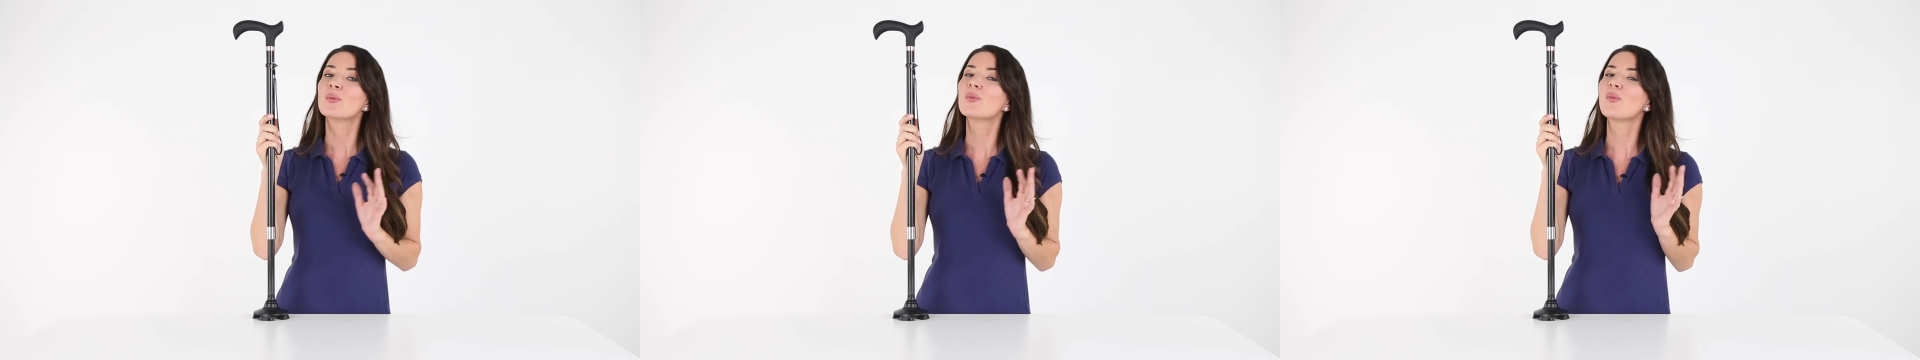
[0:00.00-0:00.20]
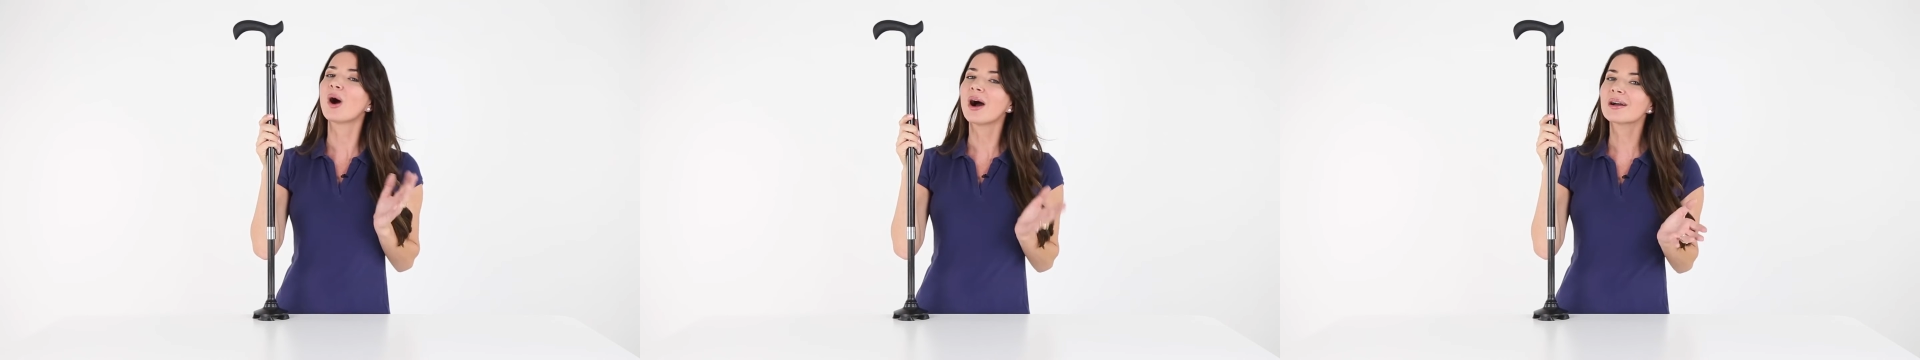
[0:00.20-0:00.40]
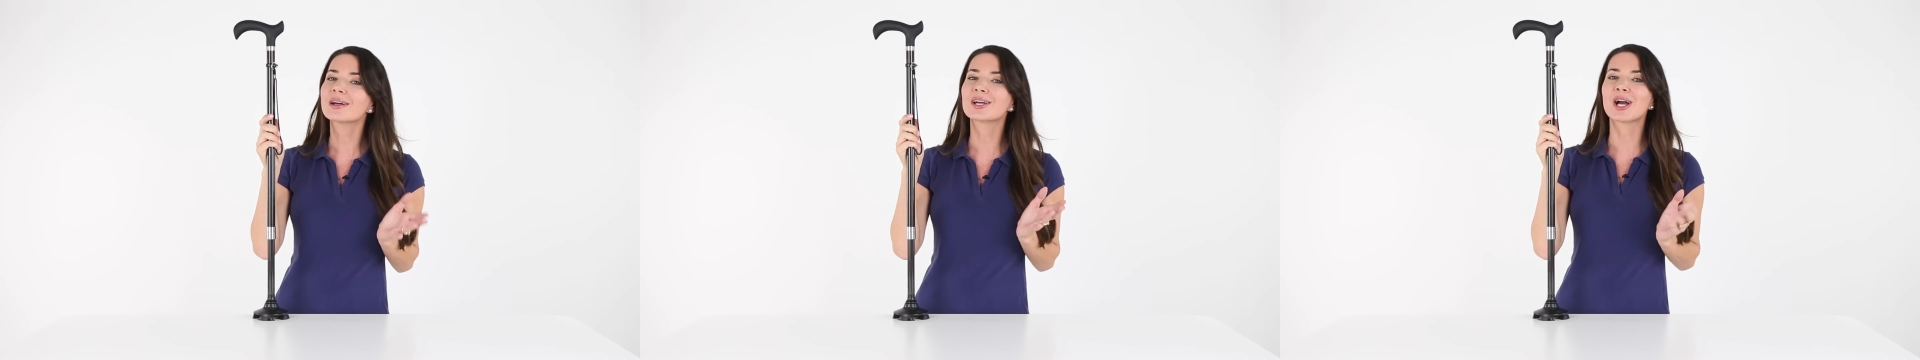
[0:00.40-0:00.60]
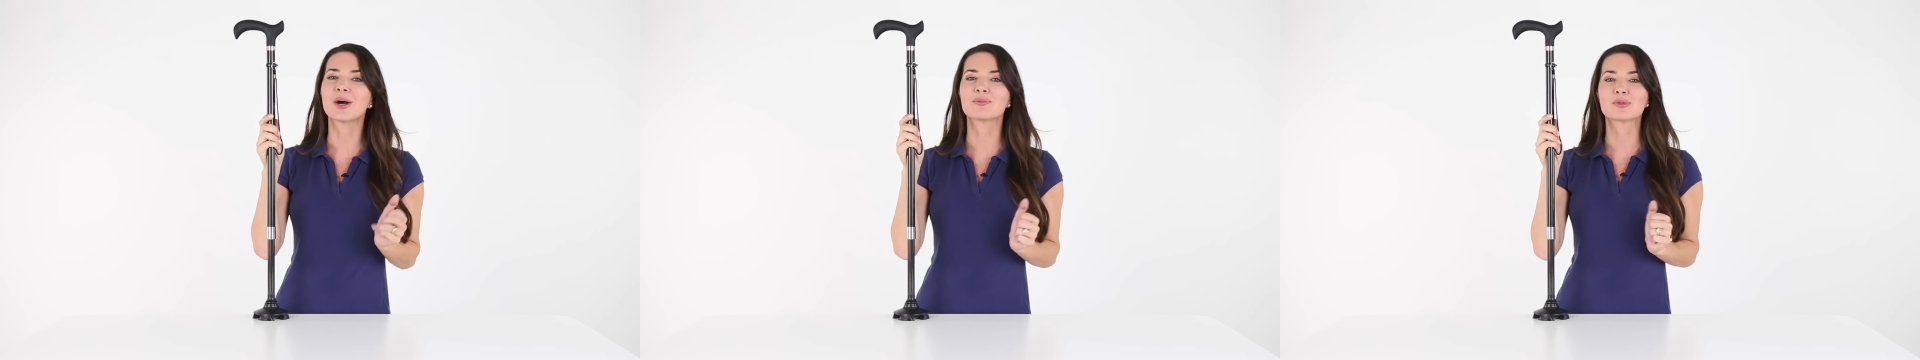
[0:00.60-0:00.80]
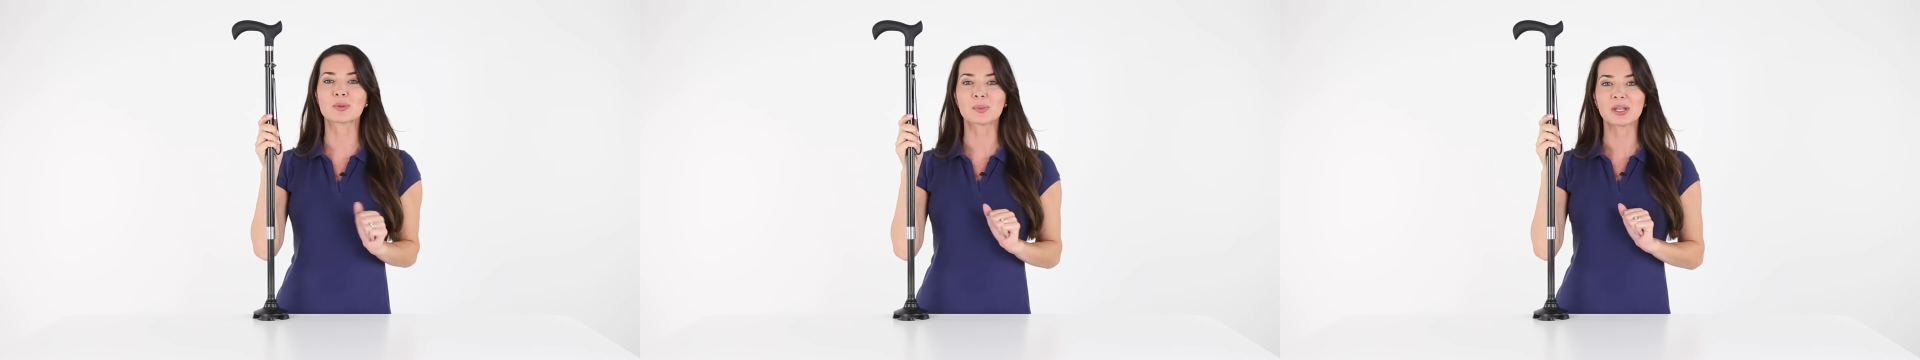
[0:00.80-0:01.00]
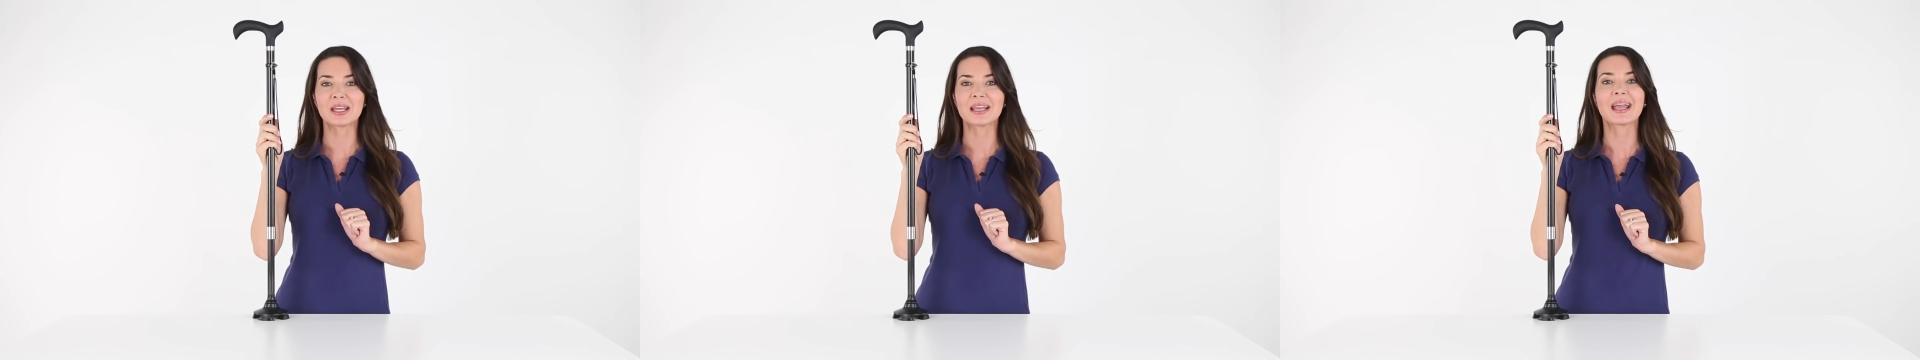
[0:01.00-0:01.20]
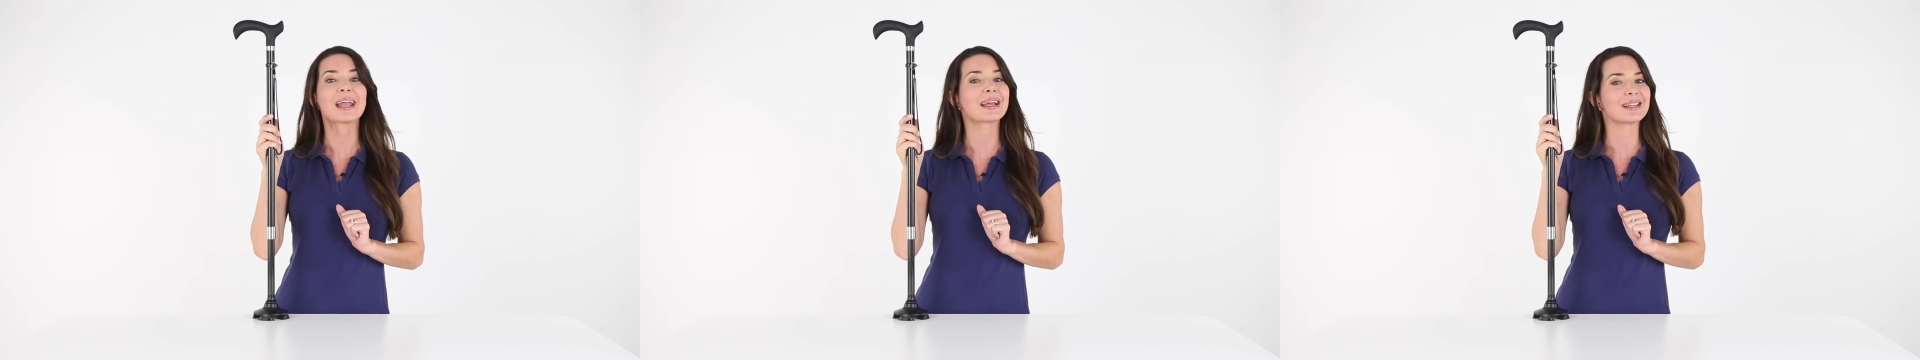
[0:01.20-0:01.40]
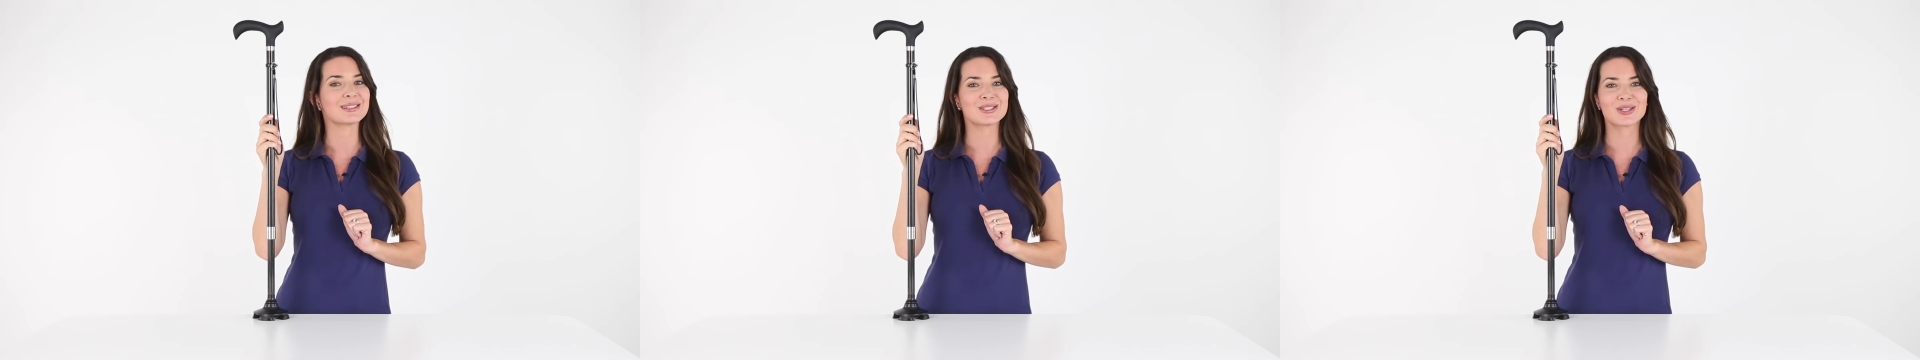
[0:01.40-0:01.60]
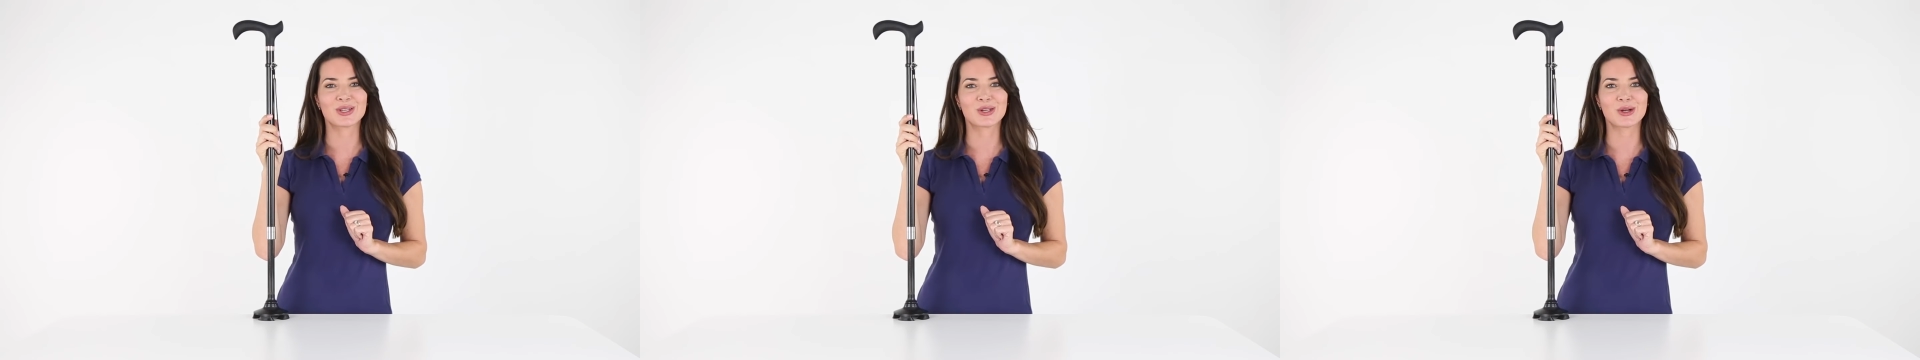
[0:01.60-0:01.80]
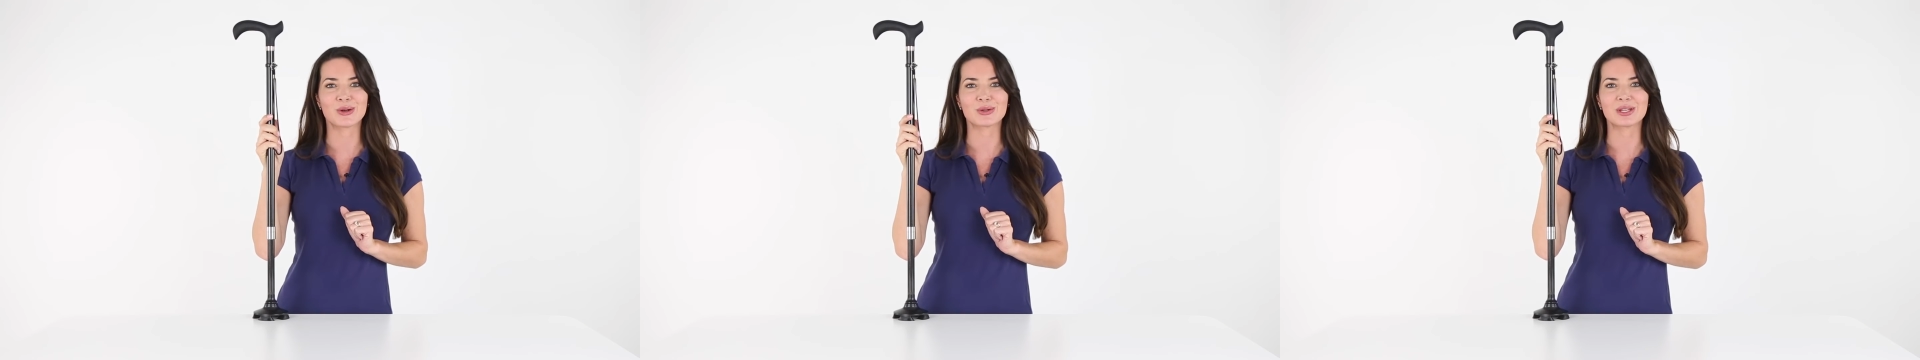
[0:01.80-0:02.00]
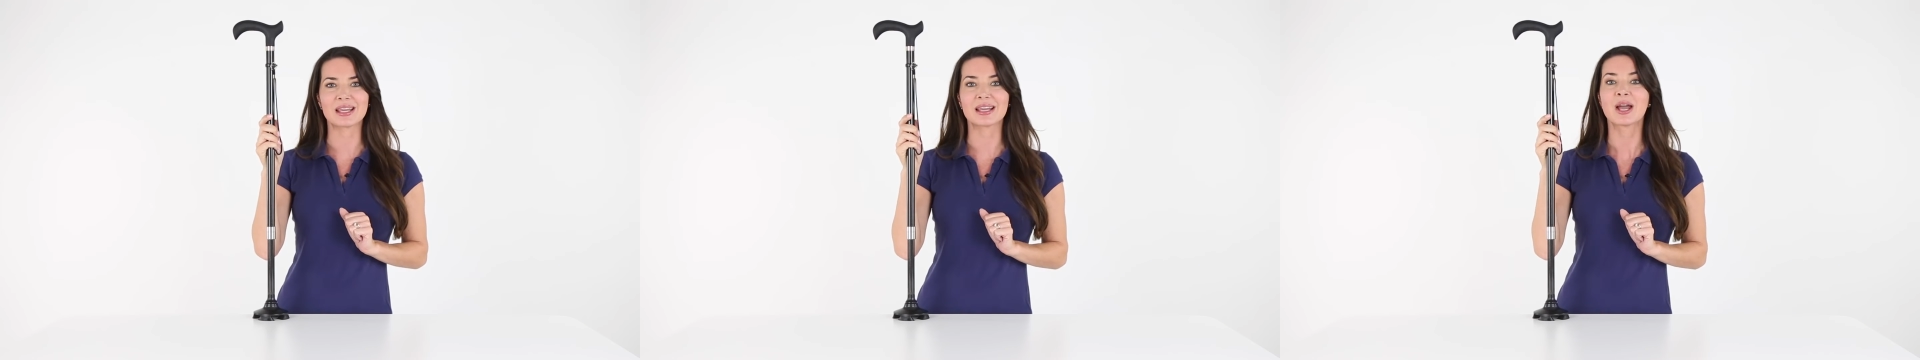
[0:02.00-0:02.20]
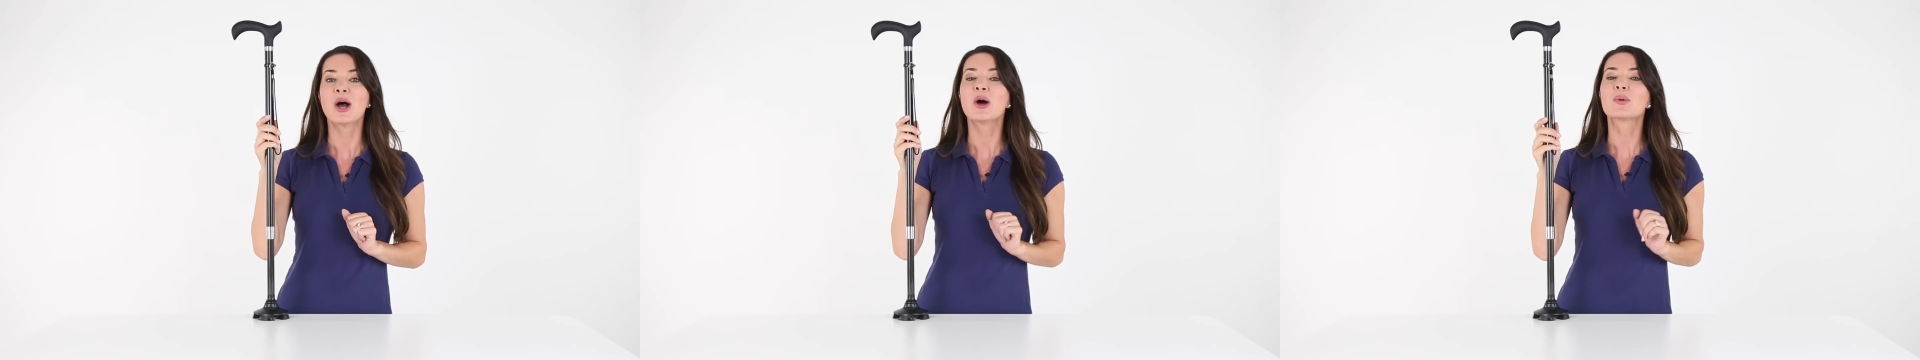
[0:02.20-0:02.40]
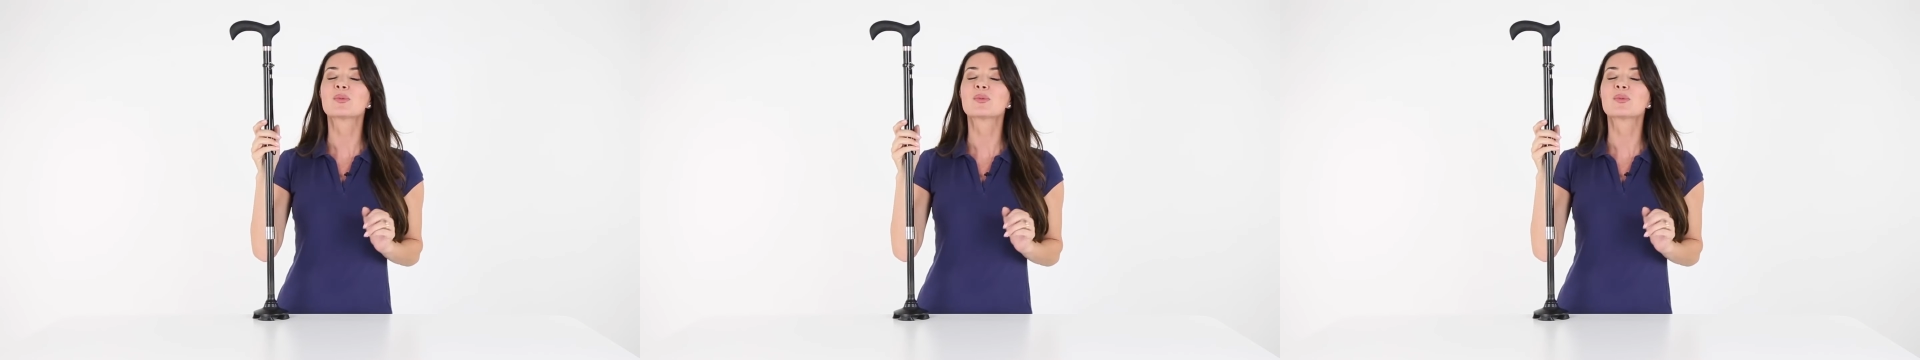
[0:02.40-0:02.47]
Walk comfortably and securely